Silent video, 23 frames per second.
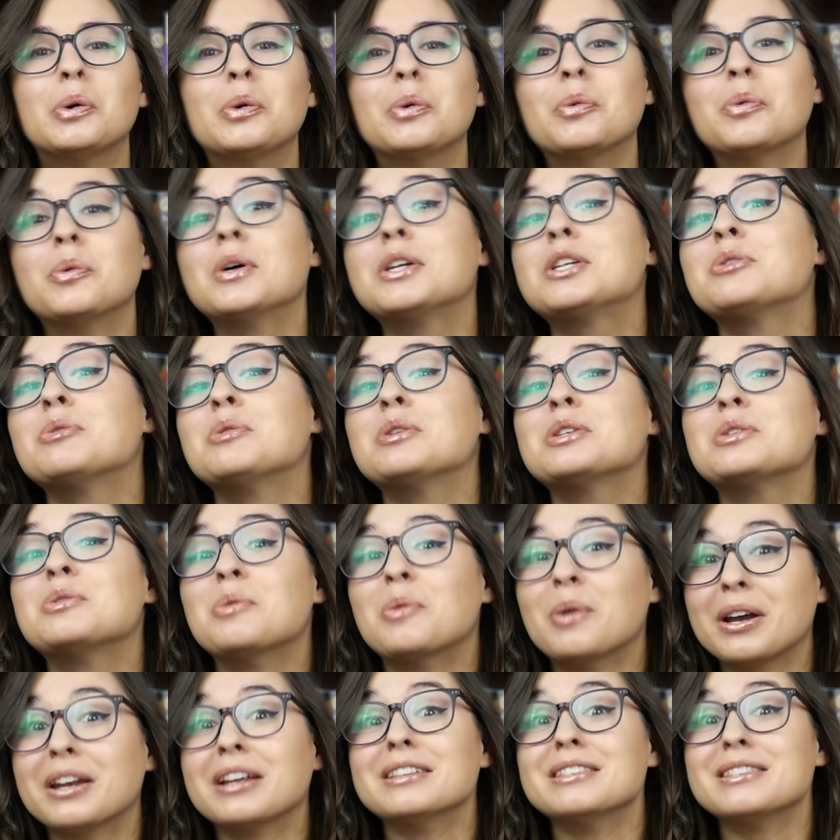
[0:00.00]
which was
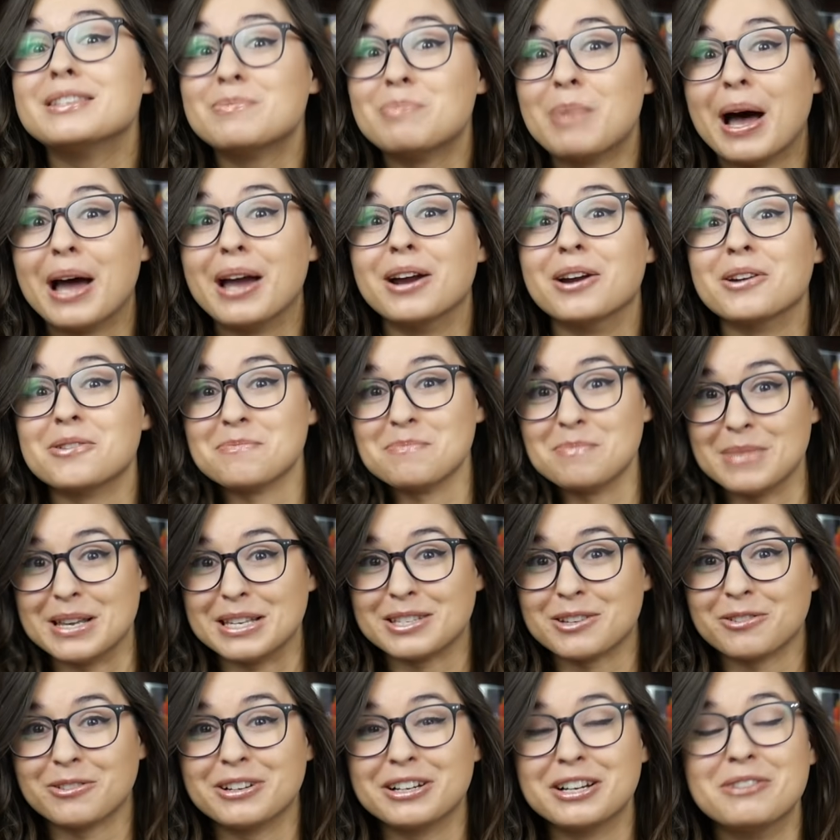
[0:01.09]
what inspired
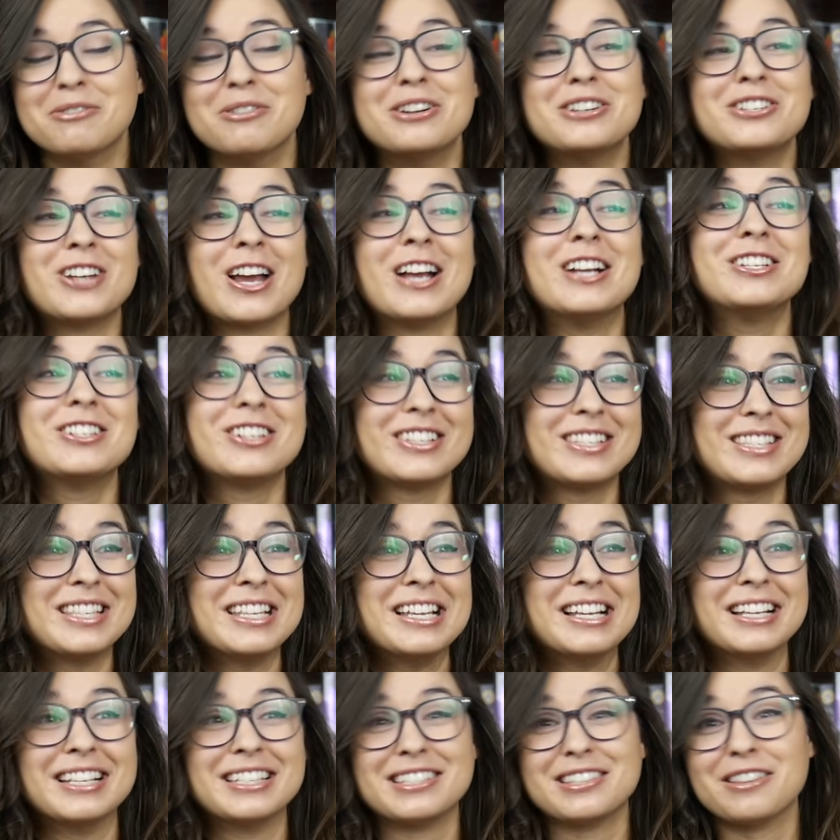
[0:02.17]
Misery, which I just
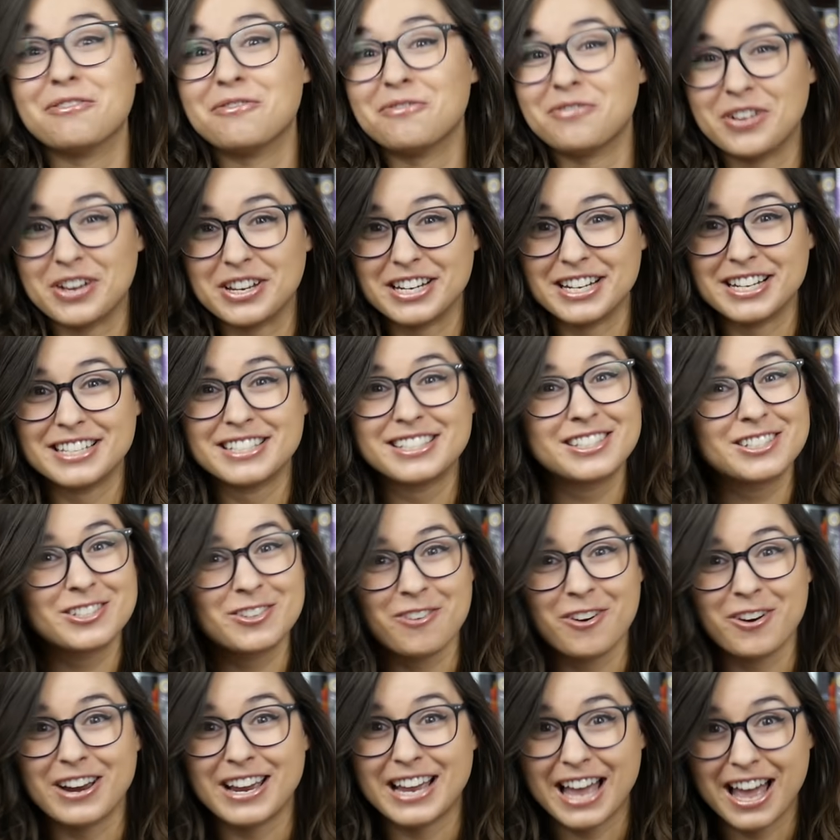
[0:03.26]
think is the funniest
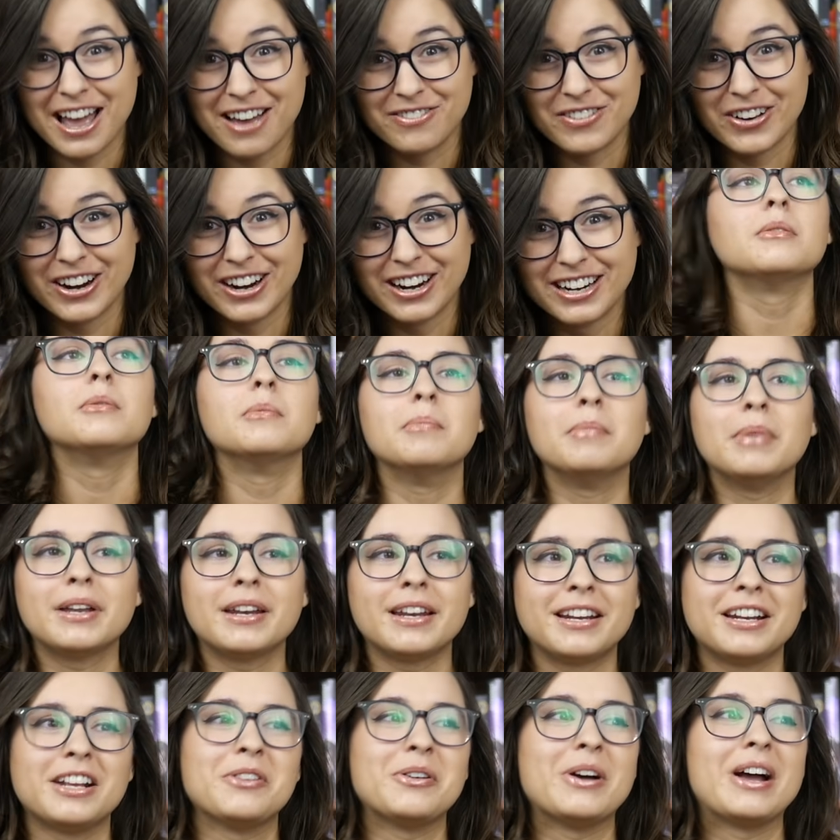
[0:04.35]
story ever. But
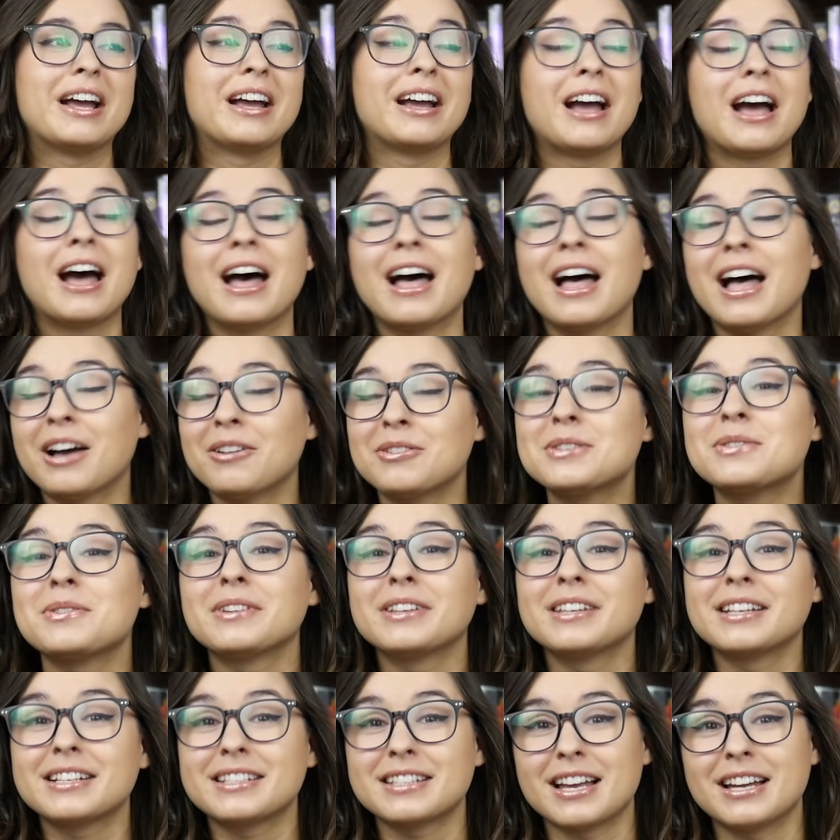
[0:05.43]
anyway, I was
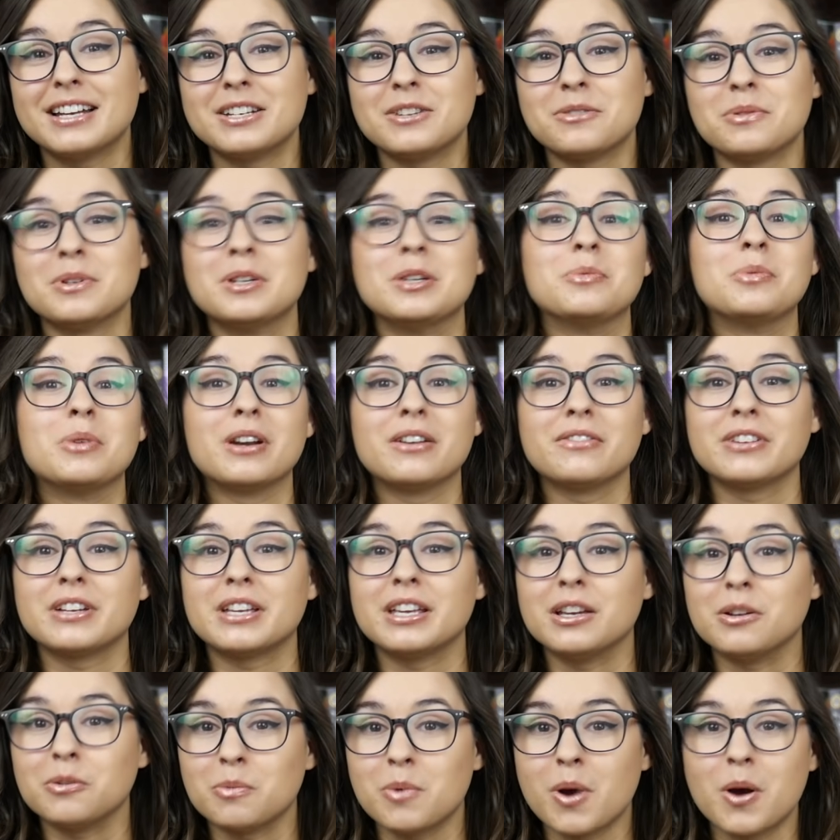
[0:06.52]
really excited to read whatever
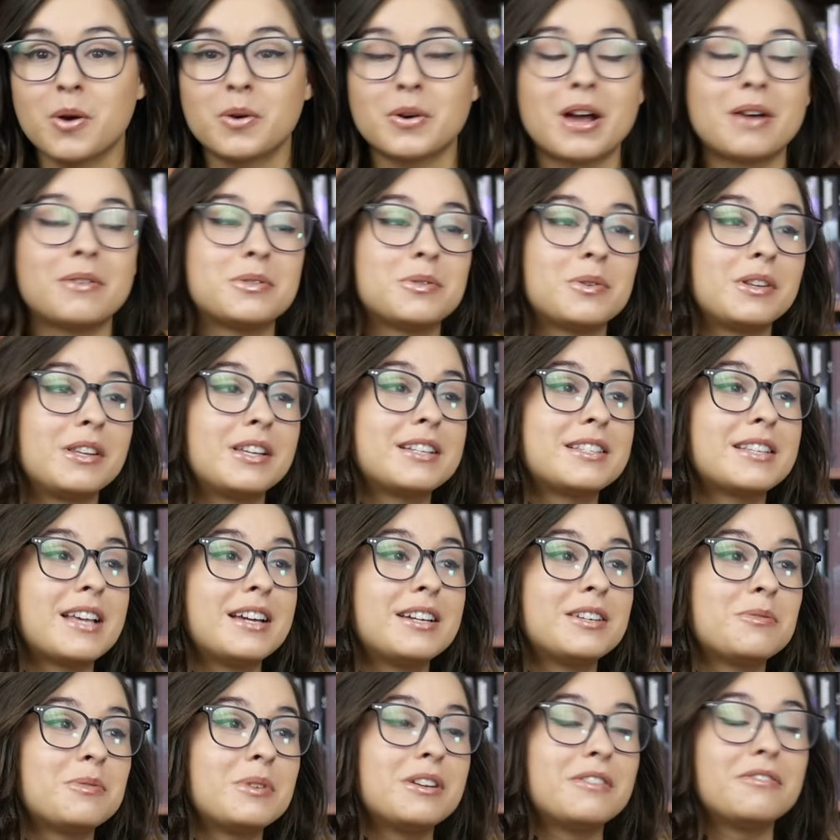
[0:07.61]
King wrote. I was really
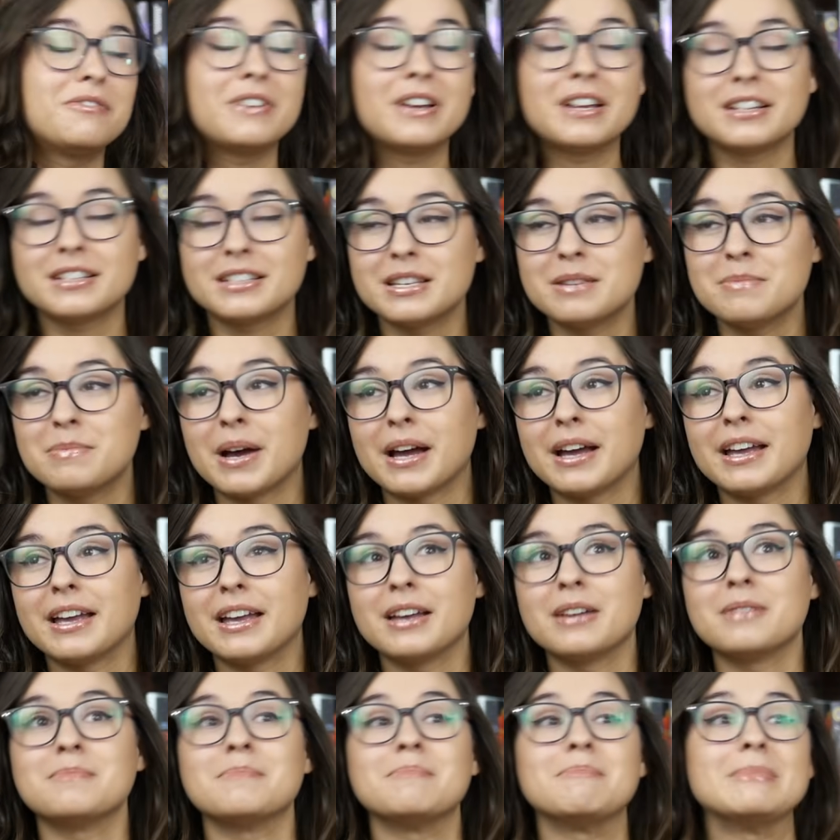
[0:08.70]
excited to read a fantasy by
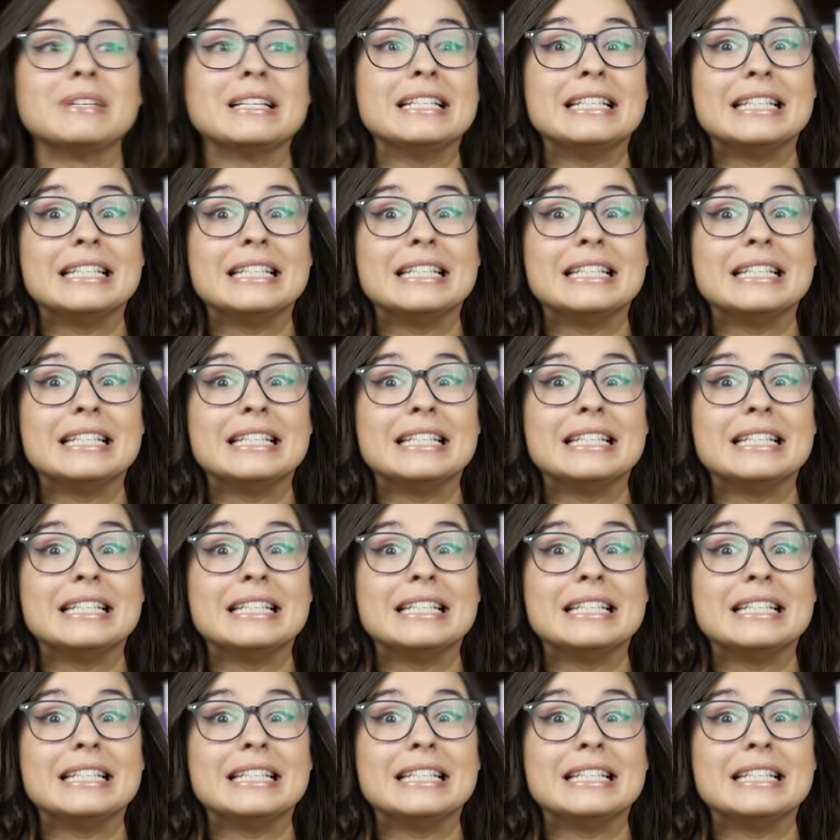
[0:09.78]
him.